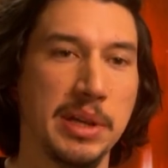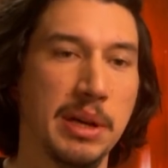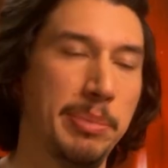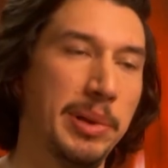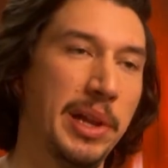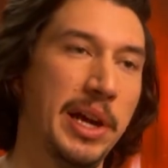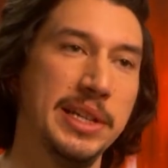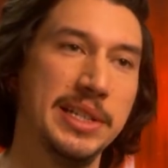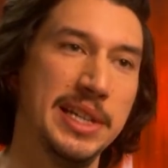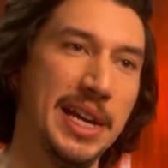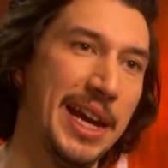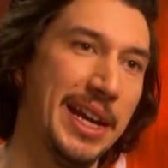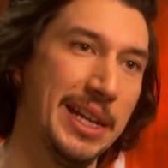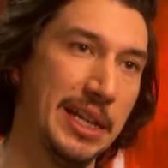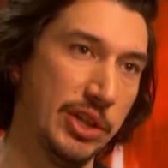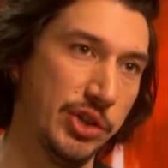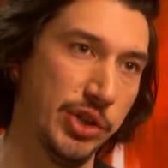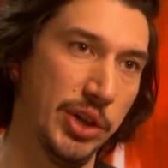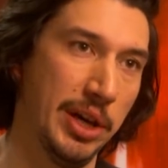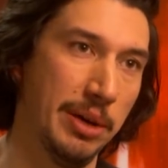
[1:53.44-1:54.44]
applied to
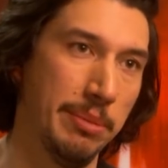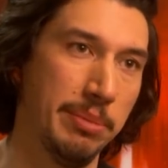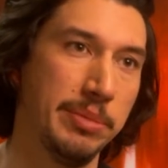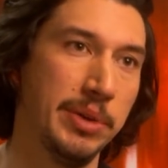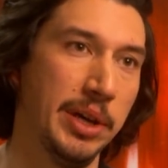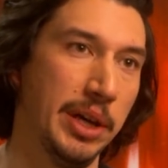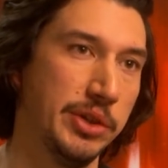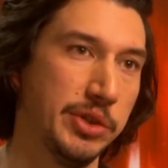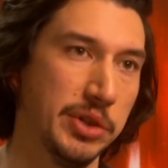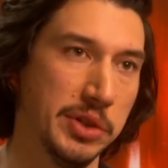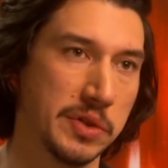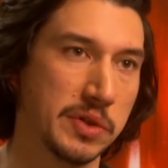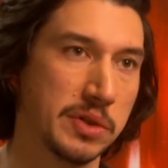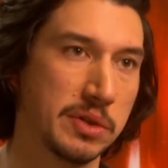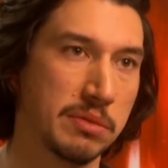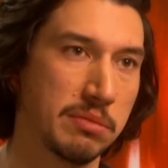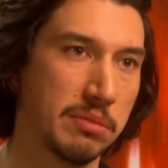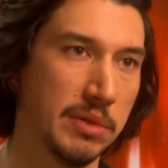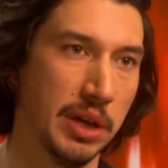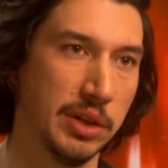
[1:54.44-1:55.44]
any job, not just
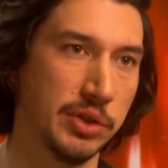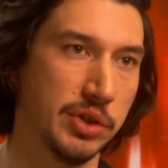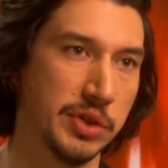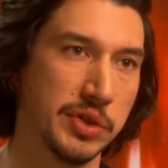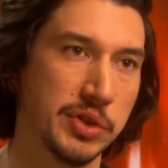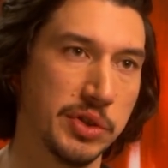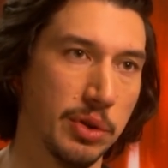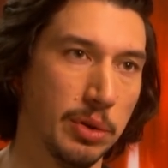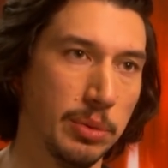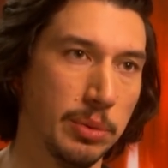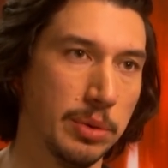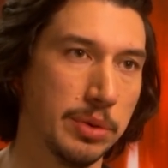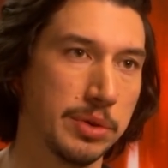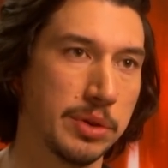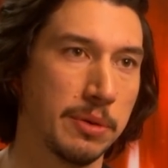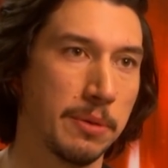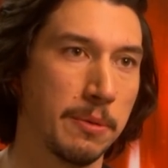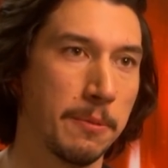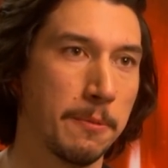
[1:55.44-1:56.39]
Star Wars.